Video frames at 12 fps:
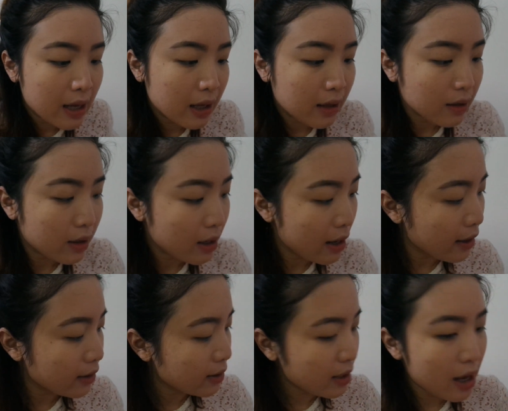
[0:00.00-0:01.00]
and the
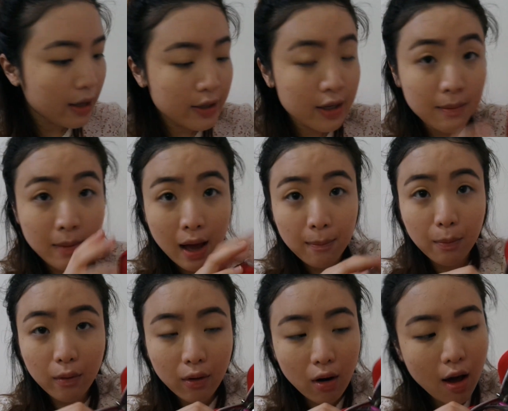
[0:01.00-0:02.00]
next item I
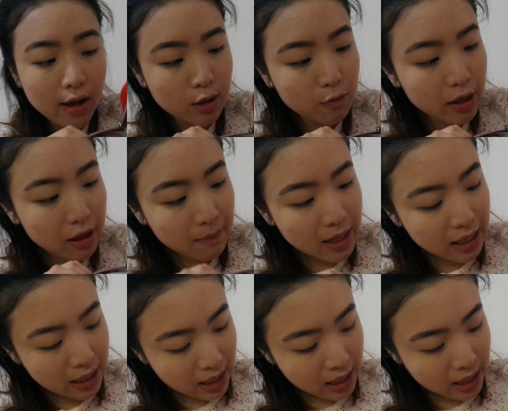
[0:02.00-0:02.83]
brought with me